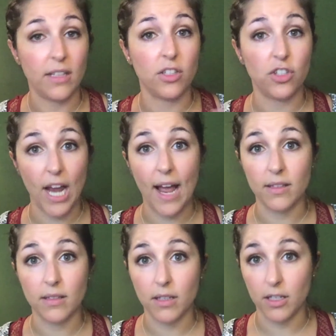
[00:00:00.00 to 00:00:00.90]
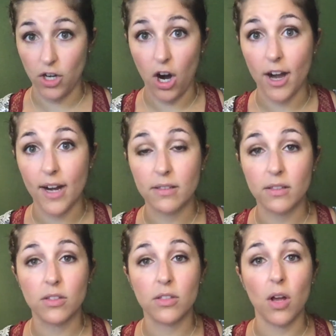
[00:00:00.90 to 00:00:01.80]
jazz
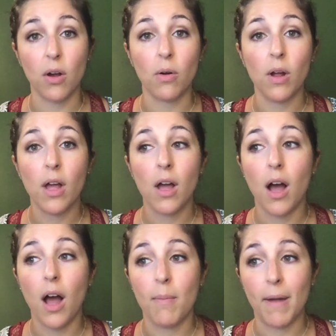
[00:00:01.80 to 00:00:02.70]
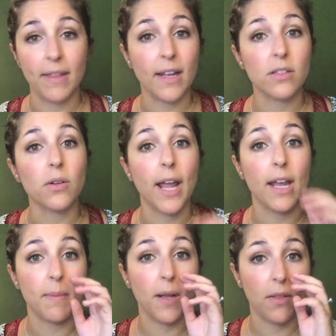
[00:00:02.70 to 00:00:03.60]
guitarist, so I think it's okay
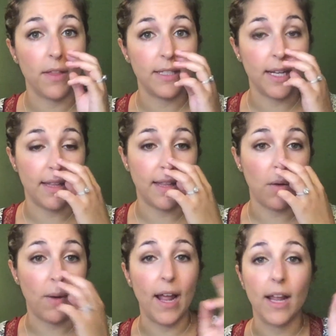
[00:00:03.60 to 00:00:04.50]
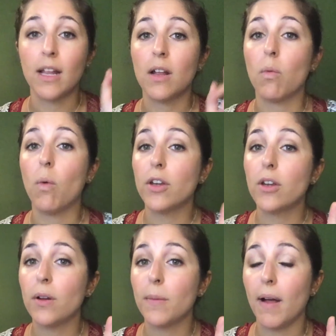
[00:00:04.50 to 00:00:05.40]
to be authentic in that way. One
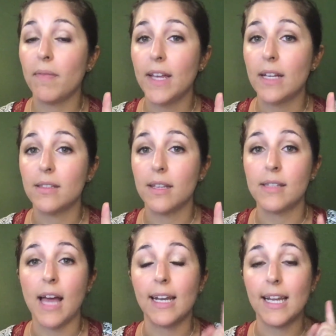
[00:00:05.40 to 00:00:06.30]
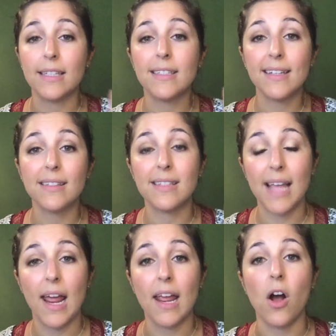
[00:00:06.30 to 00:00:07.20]
note about this is that it did
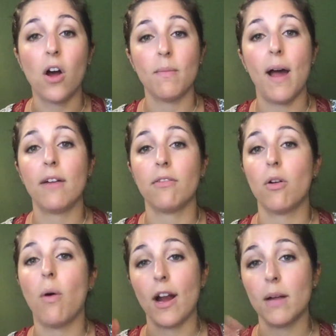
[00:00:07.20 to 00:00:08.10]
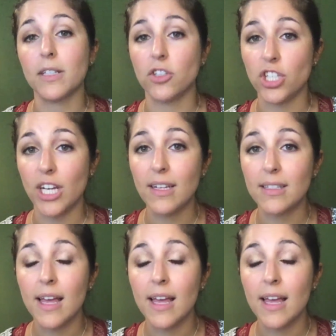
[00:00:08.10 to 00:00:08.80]
say on my requirement sheet